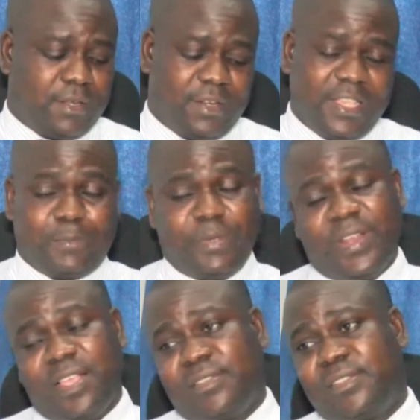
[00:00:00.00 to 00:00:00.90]

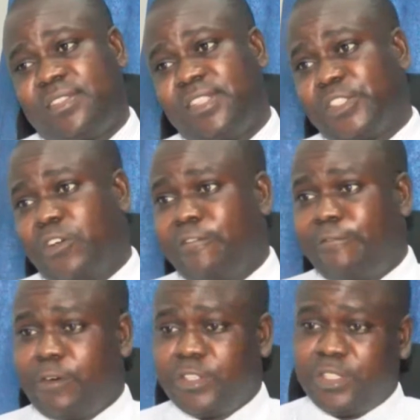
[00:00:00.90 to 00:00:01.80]
experience
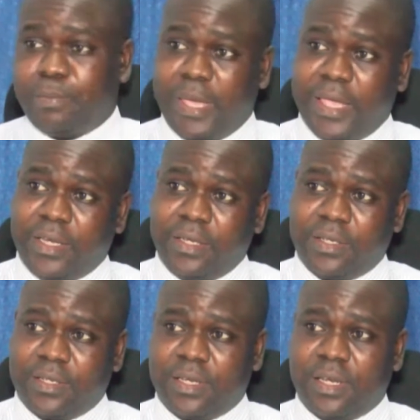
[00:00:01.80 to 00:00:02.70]
discomfort, pain,
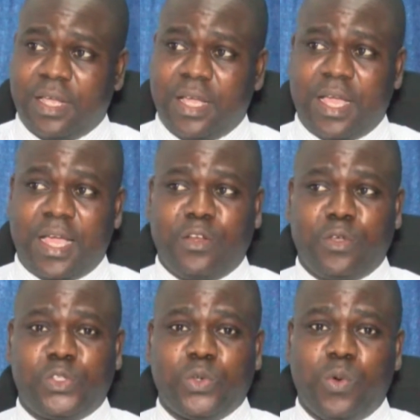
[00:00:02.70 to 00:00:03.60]
and
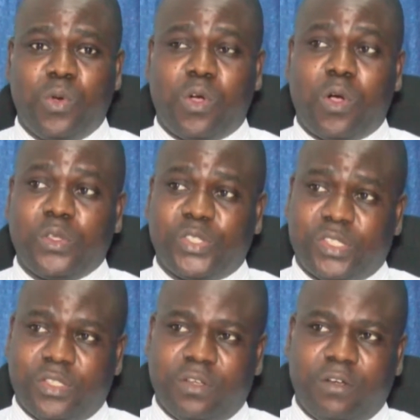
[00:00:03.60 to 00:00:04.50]
also
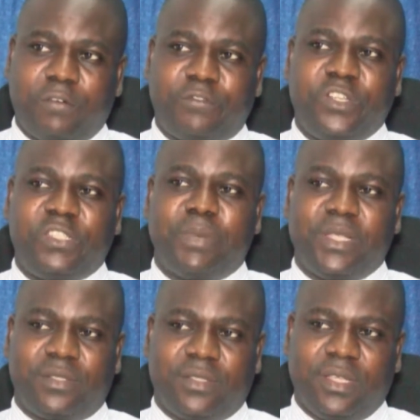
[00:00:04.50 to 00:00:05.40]
costs of
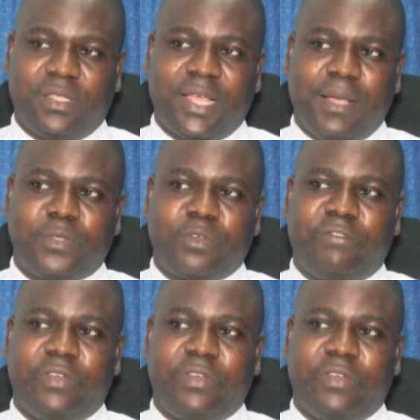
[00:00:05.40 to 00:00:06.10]
treatment in terms of